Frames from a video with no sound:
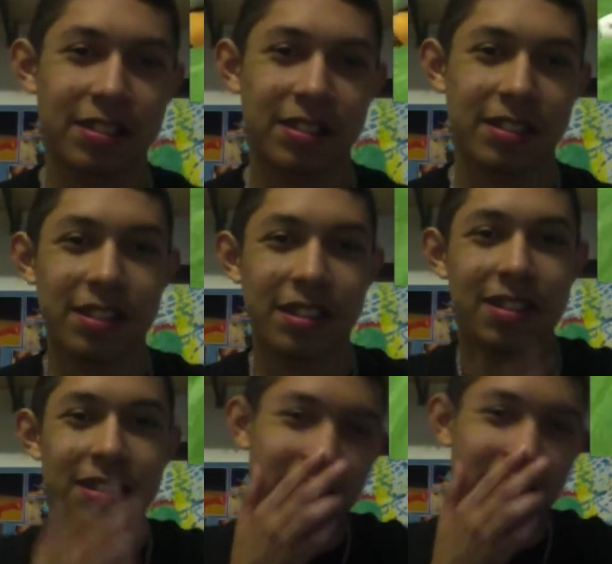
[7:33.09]

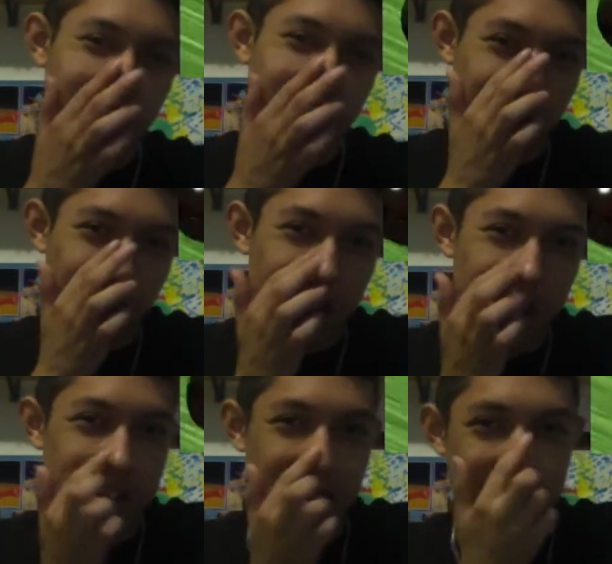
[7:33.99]
That's alright so far.
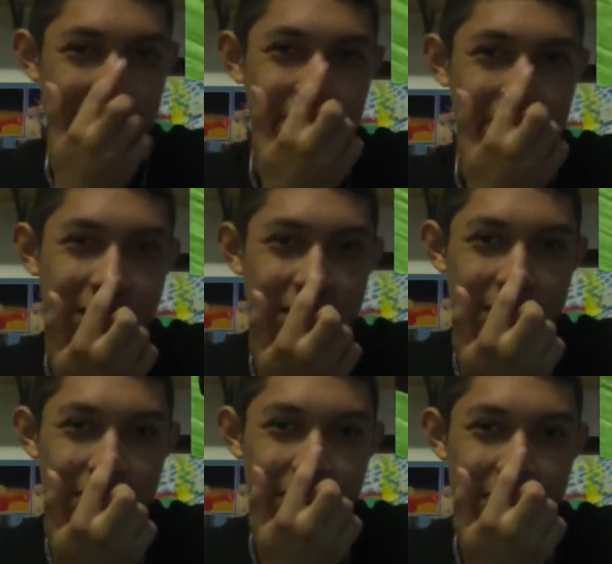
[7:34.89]
It's just,
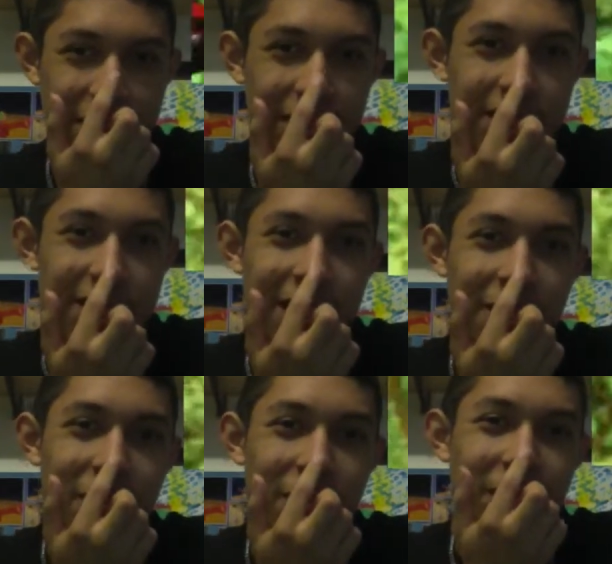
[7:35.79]
it's not
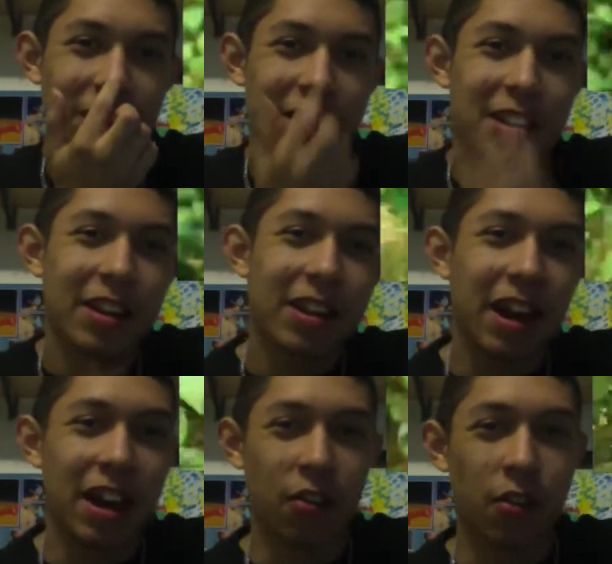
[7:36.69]
what
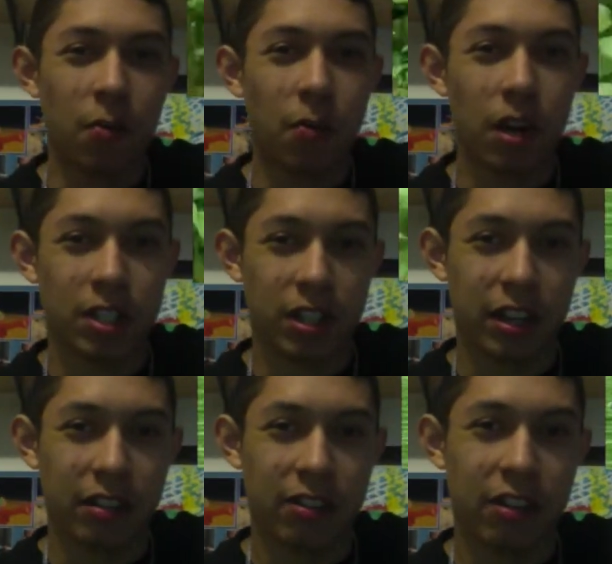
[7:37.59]
I grew up watching,
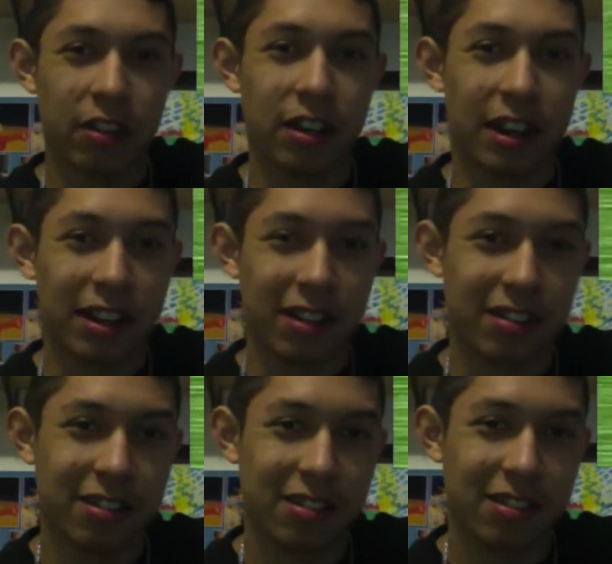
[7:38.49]
like Sonic
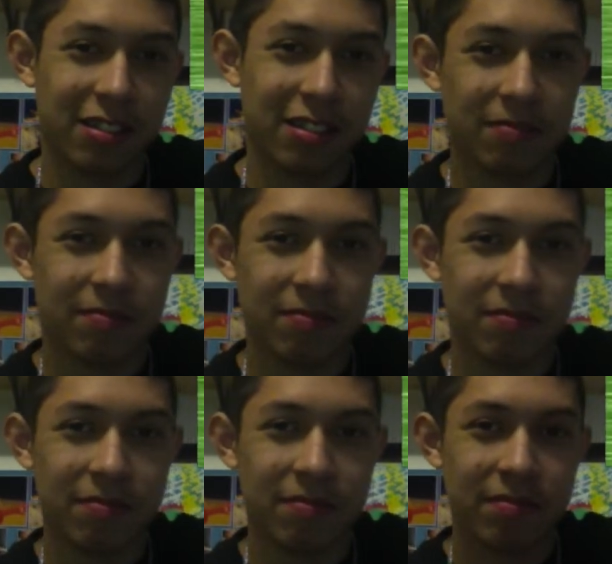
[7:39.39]
X.
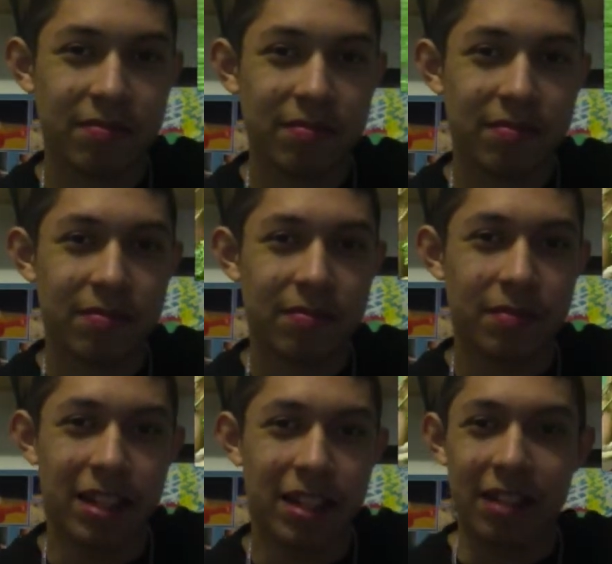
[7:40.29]
But
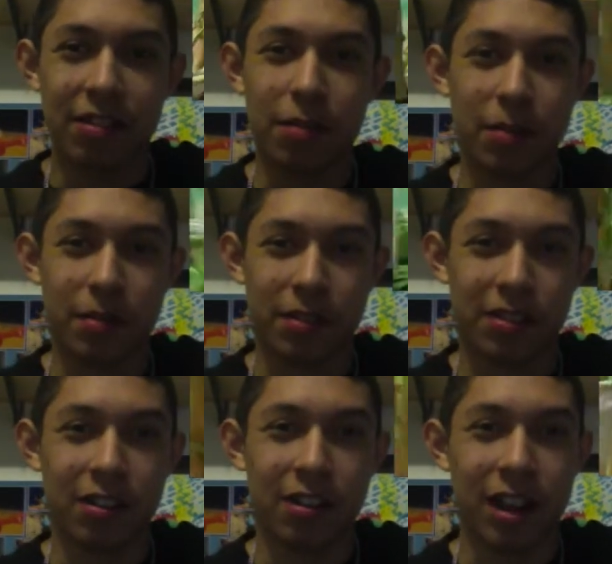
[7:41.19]
then again, some people say
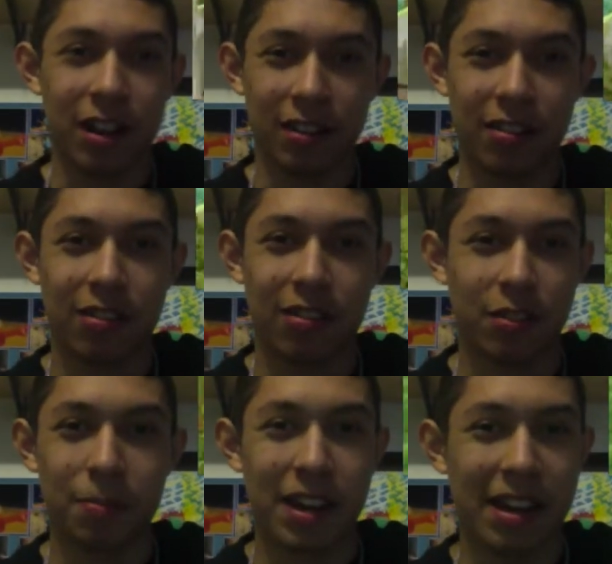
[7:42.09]
Sonic X
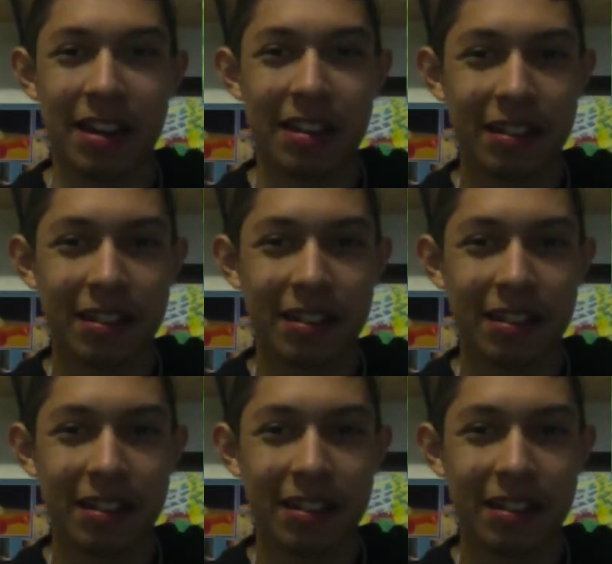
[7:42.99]
was bad.